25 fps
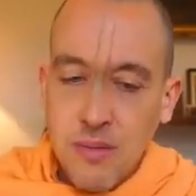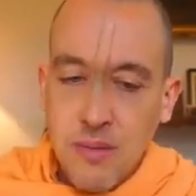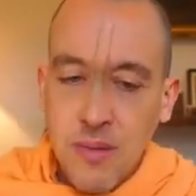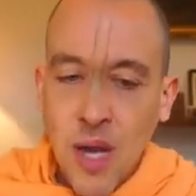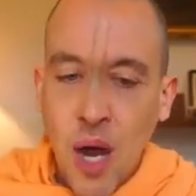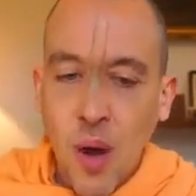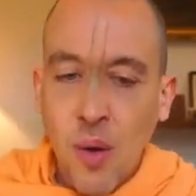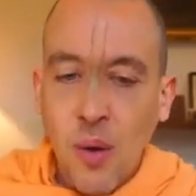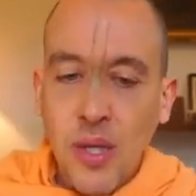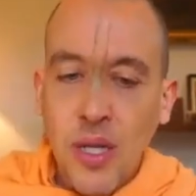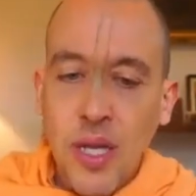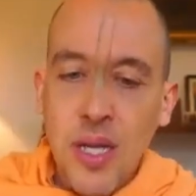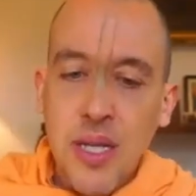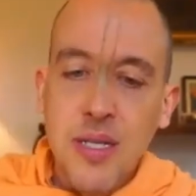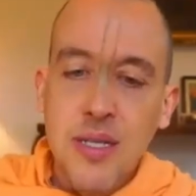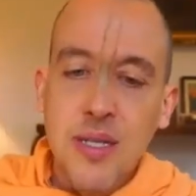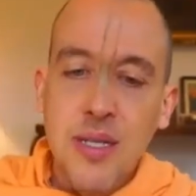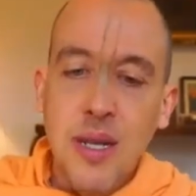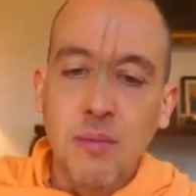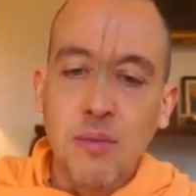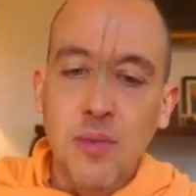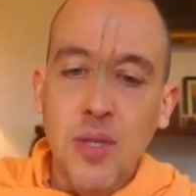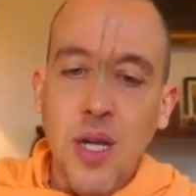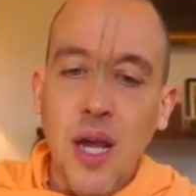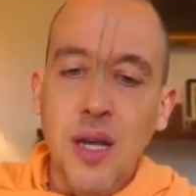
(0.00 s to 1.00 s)
nowadays,
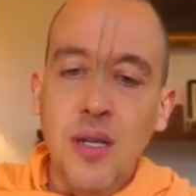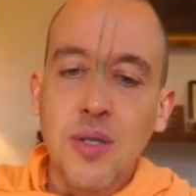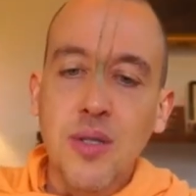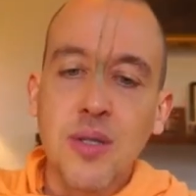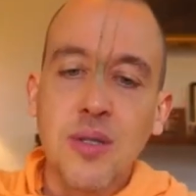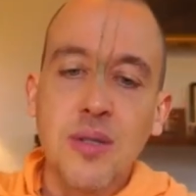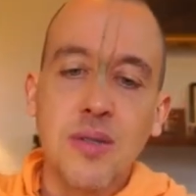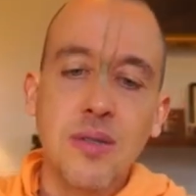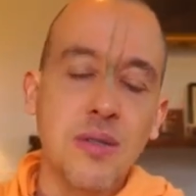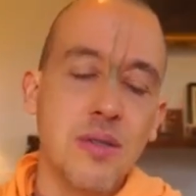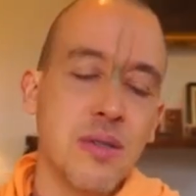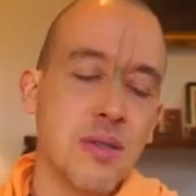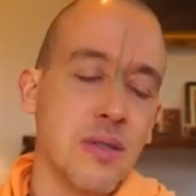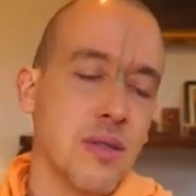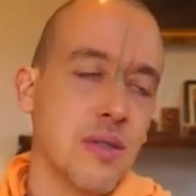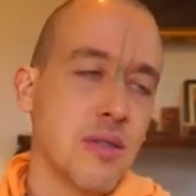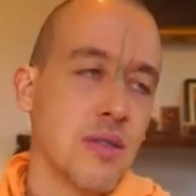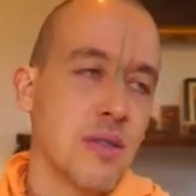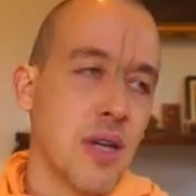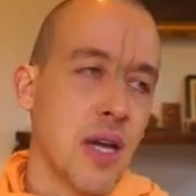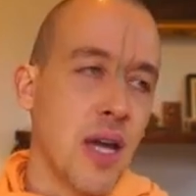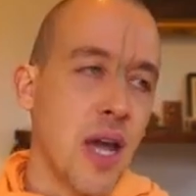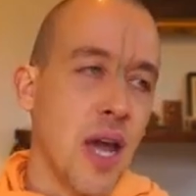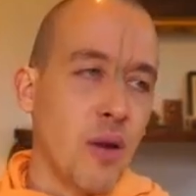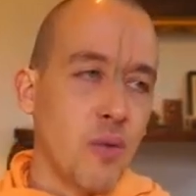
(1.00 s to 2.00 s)
sometimes,
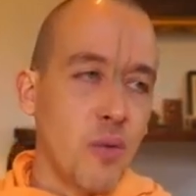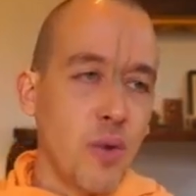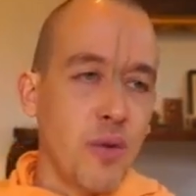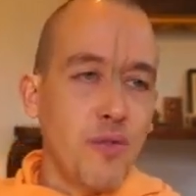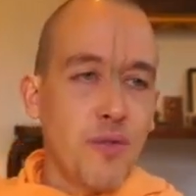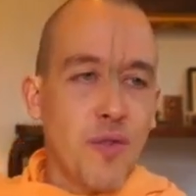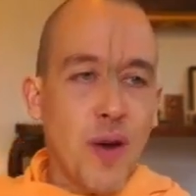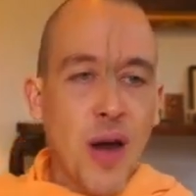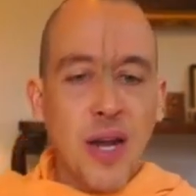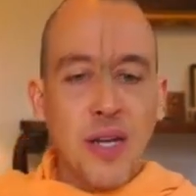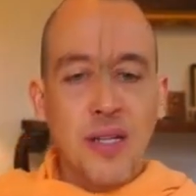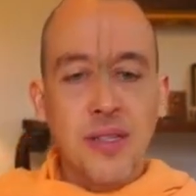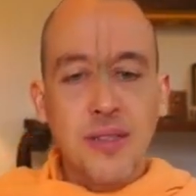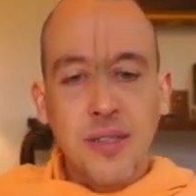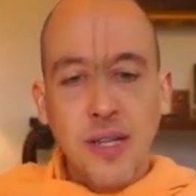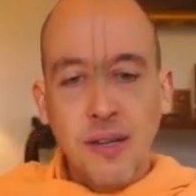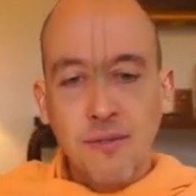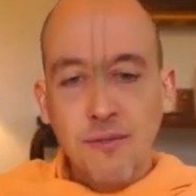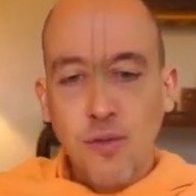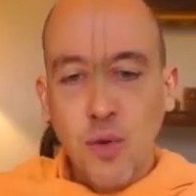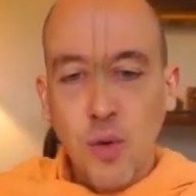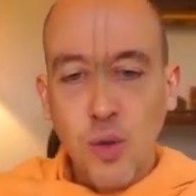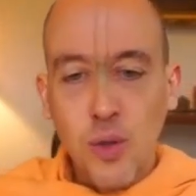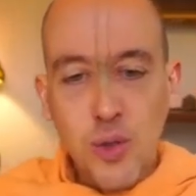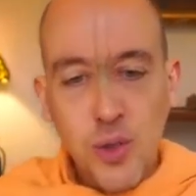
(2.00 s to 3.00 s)
again, we find,
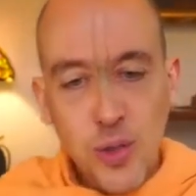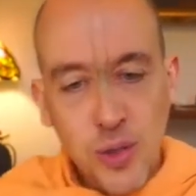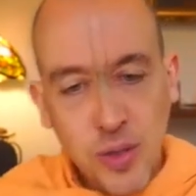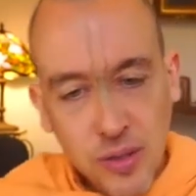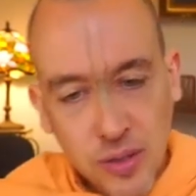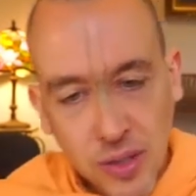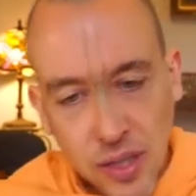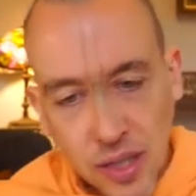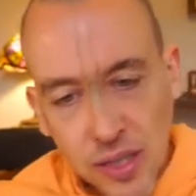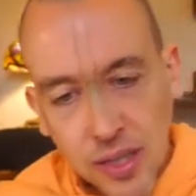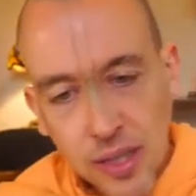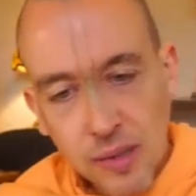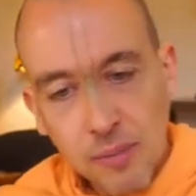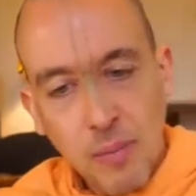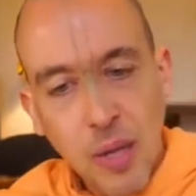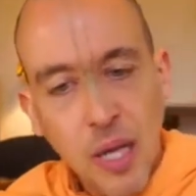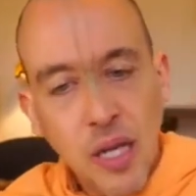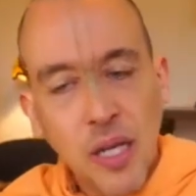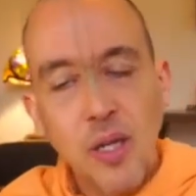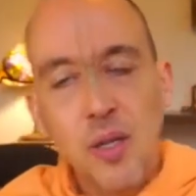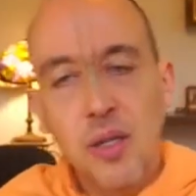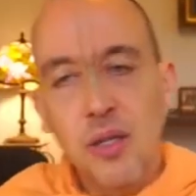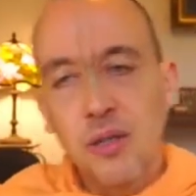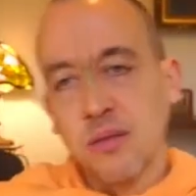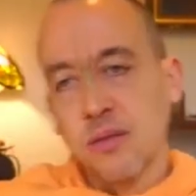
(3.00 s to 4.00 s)
unfortunately, that
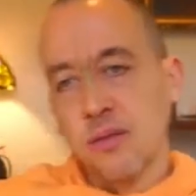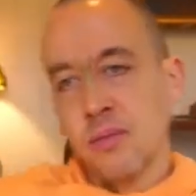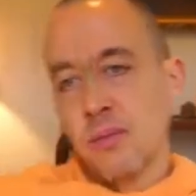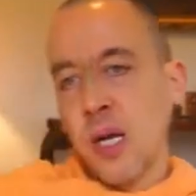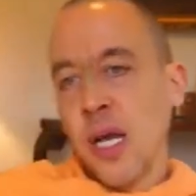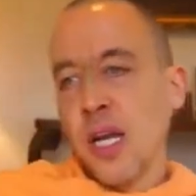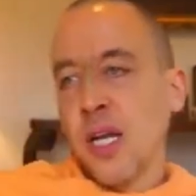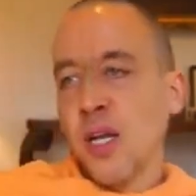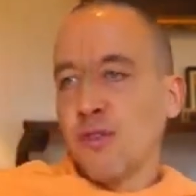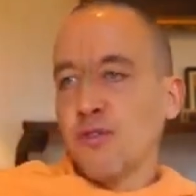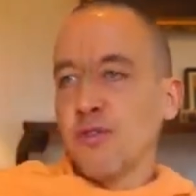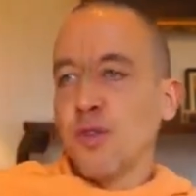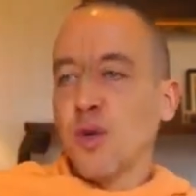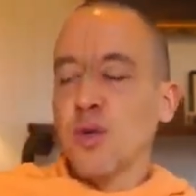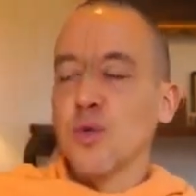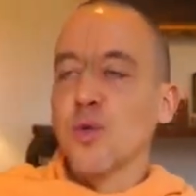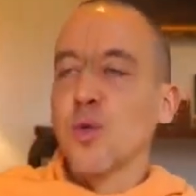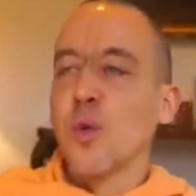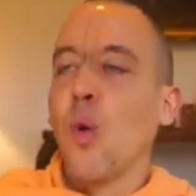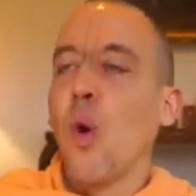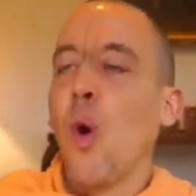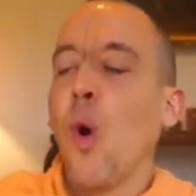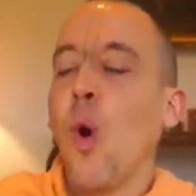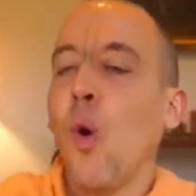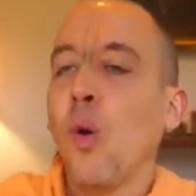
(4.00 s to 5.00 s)
many of those
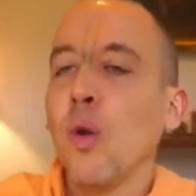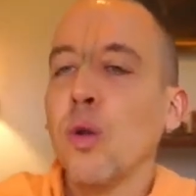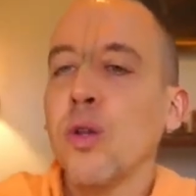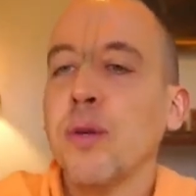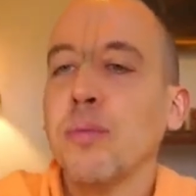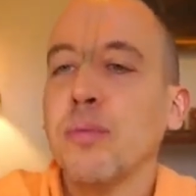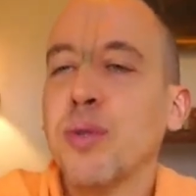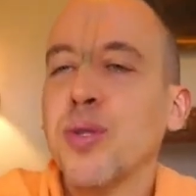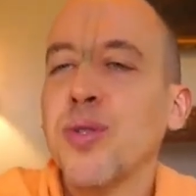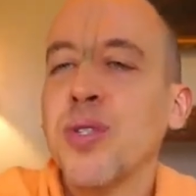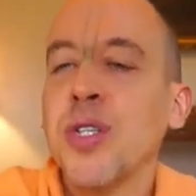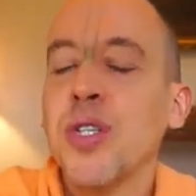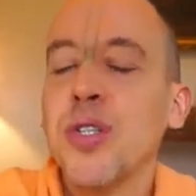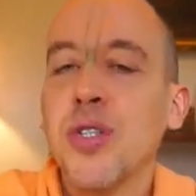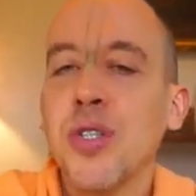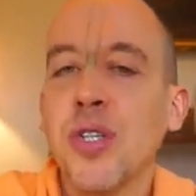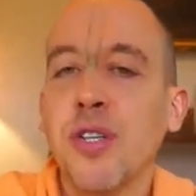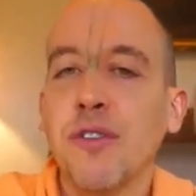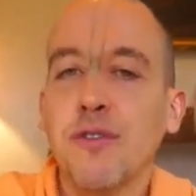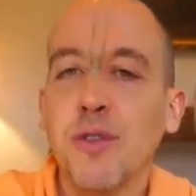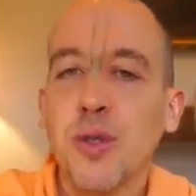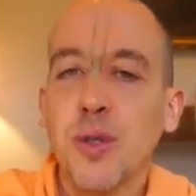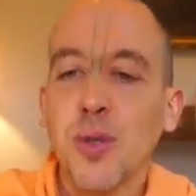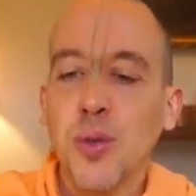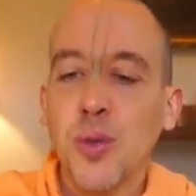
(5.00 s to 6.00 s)
who hold the position
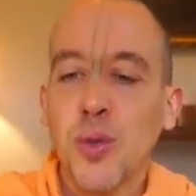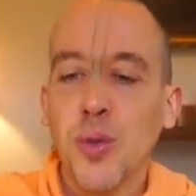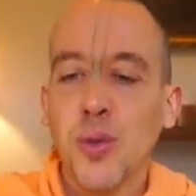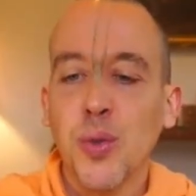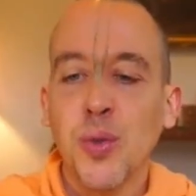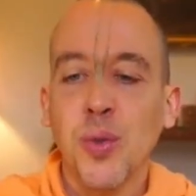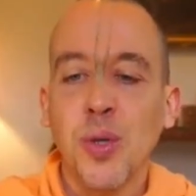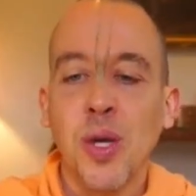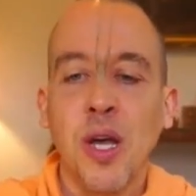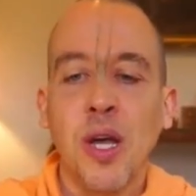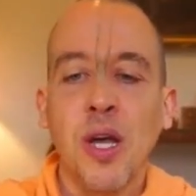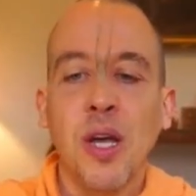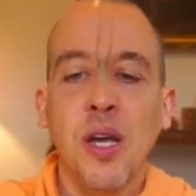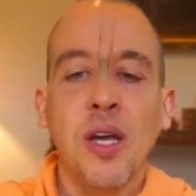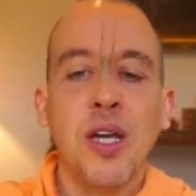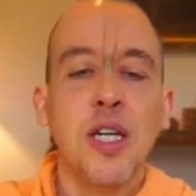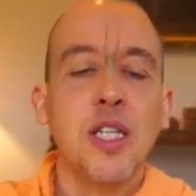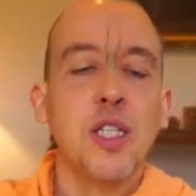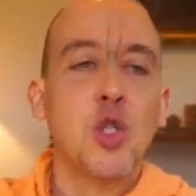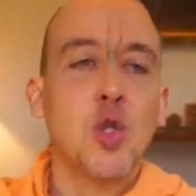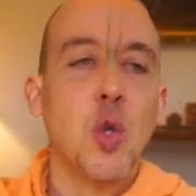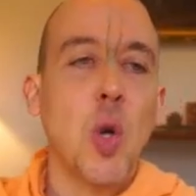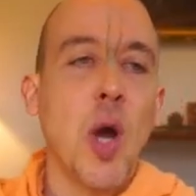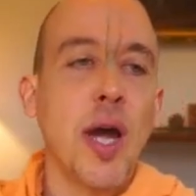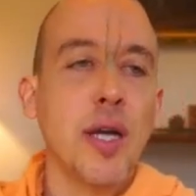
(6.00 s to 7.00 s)
of guru
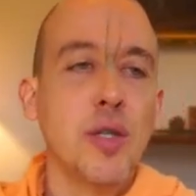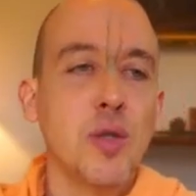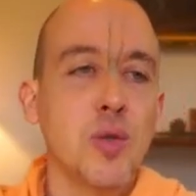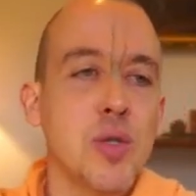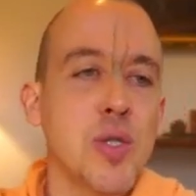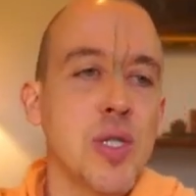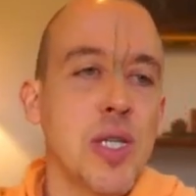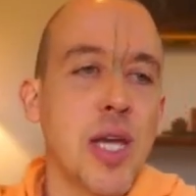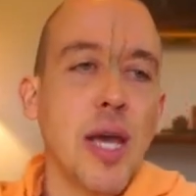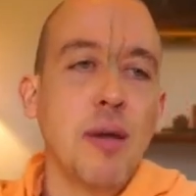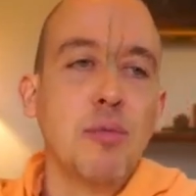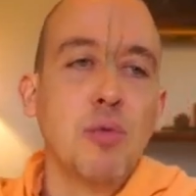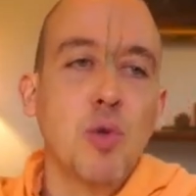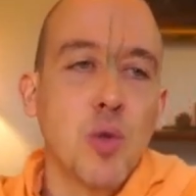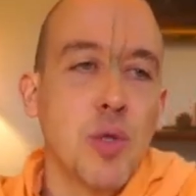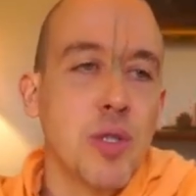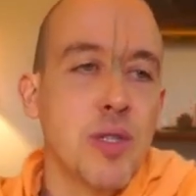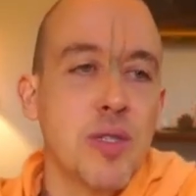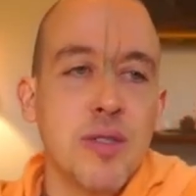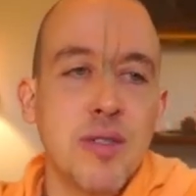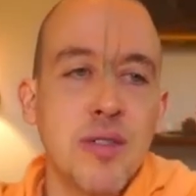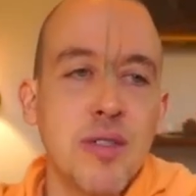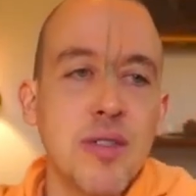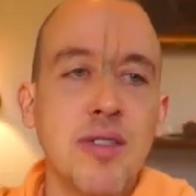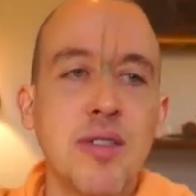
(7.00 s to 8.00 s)
try to escape
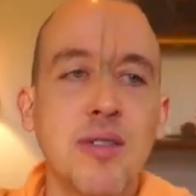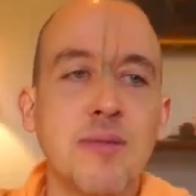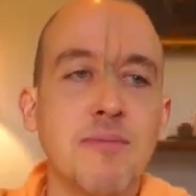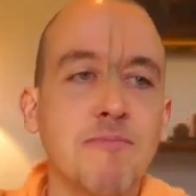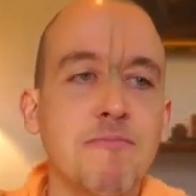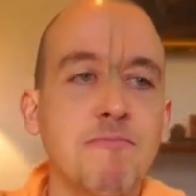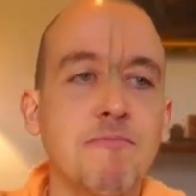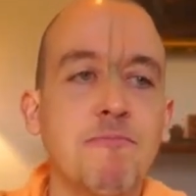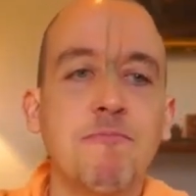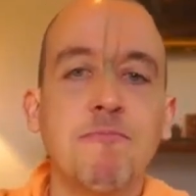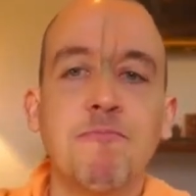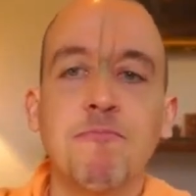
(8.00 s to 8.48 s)
criticism.